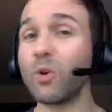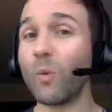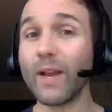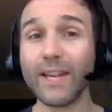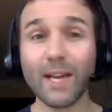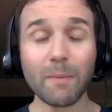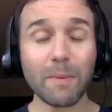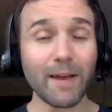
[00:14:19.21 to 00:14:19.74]
So
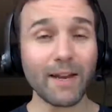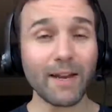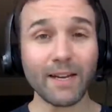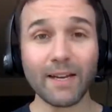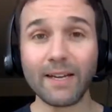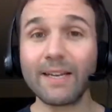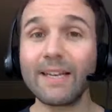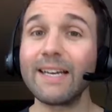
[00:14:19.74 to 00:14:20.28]
when you wake up,
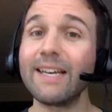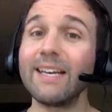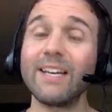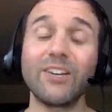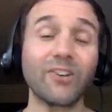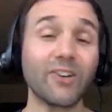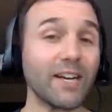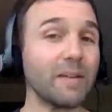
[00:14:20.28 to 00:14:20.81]
Heneka,
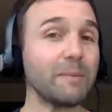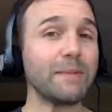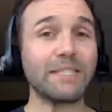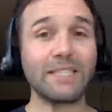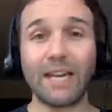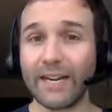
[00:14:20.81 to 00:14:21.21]
you're going to be